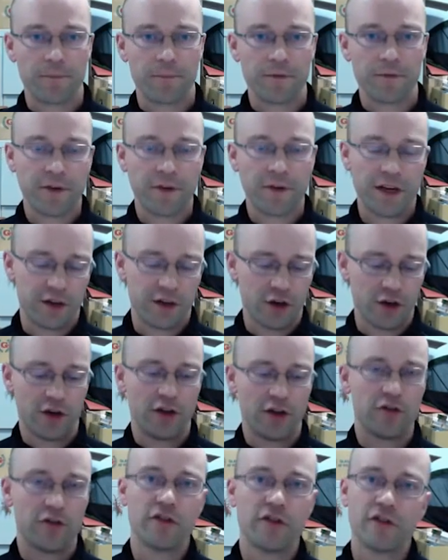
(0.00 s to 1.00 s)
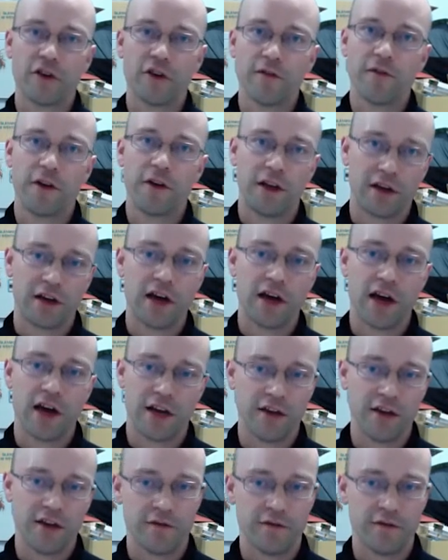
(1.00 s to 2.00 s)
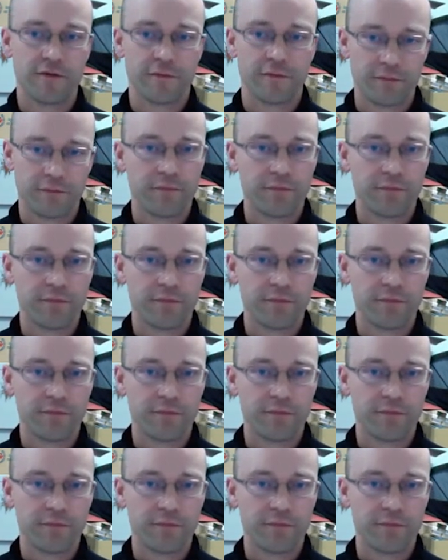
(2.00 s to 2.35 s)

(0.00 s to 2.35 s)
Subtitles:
feeding on a Drosophila kind of